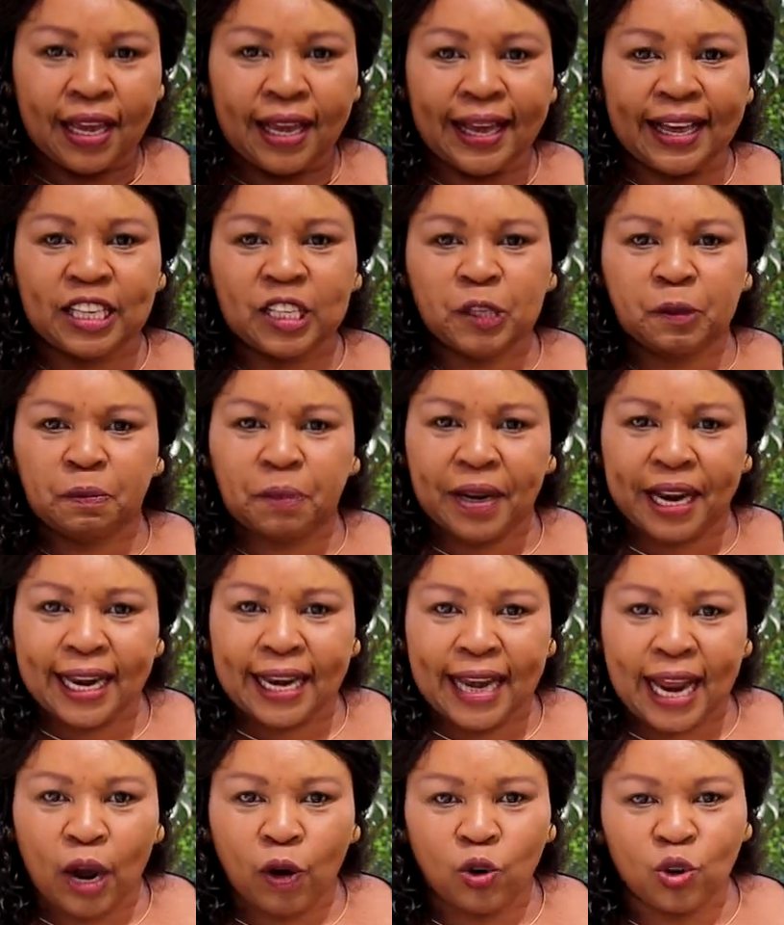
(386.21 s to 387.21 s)

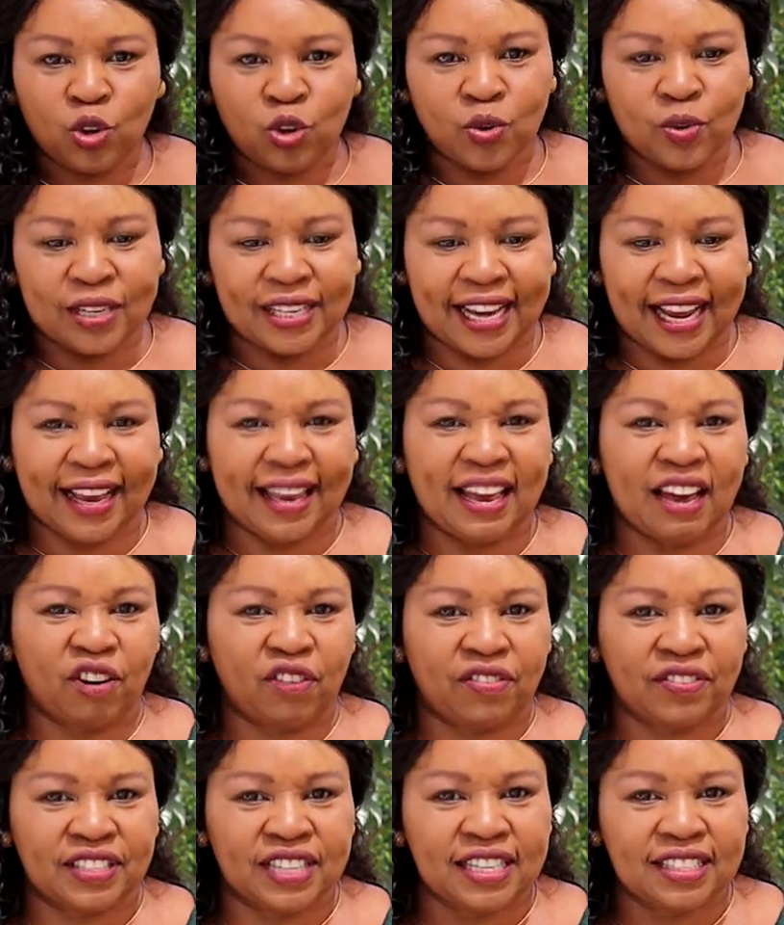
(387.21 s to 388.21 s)
explain how to take care
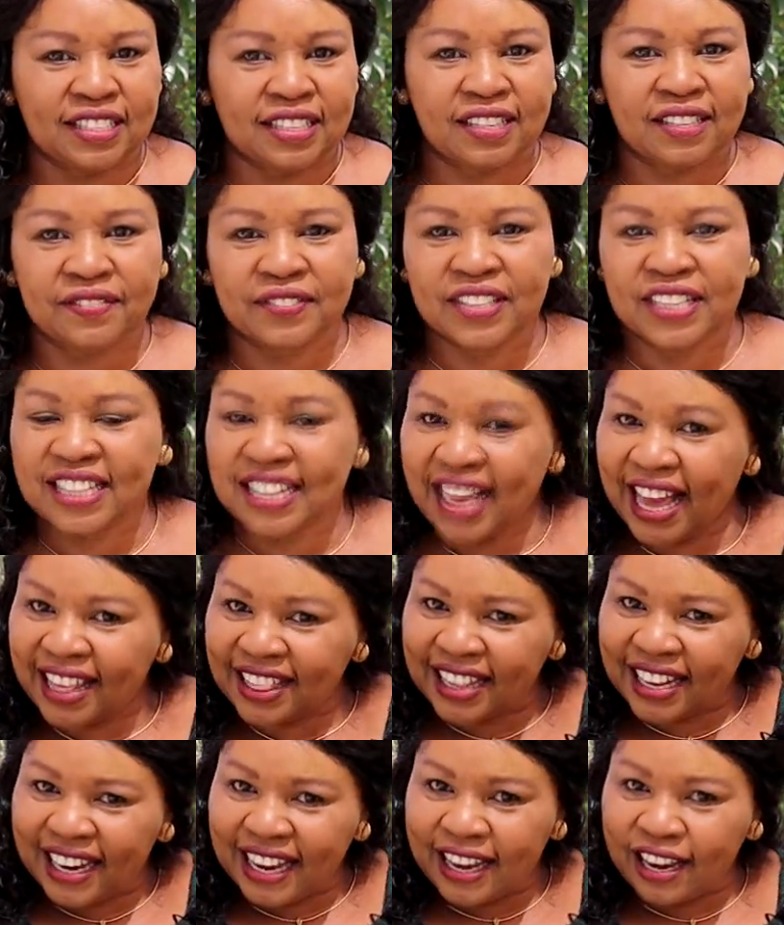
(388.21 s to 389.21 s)
of sensitive teeth
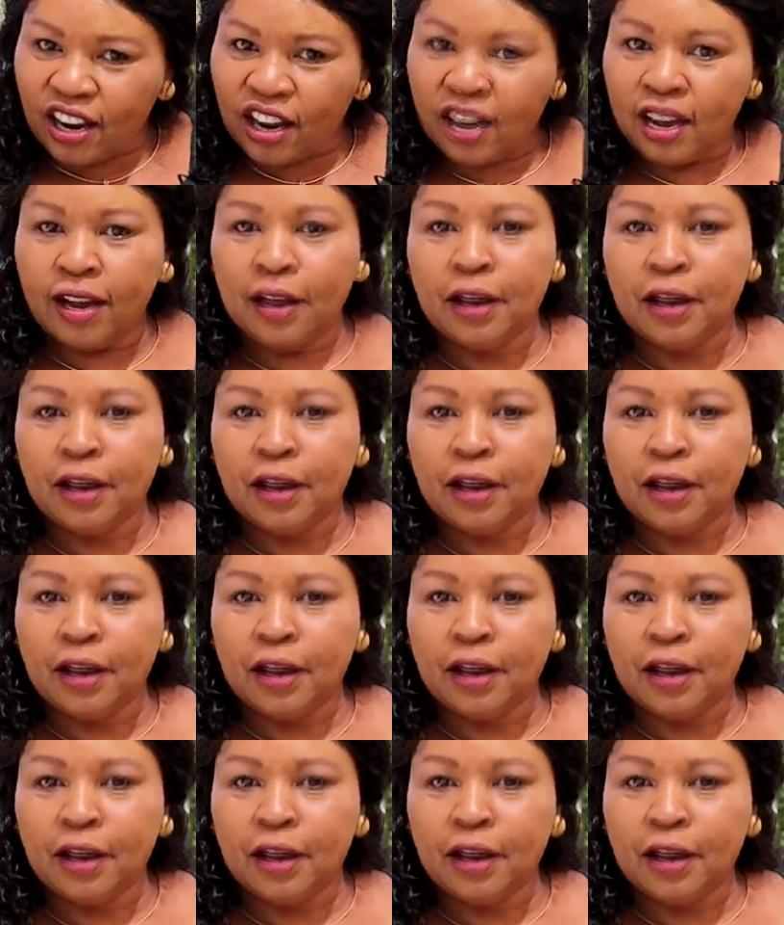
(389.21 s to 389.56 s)
and the like.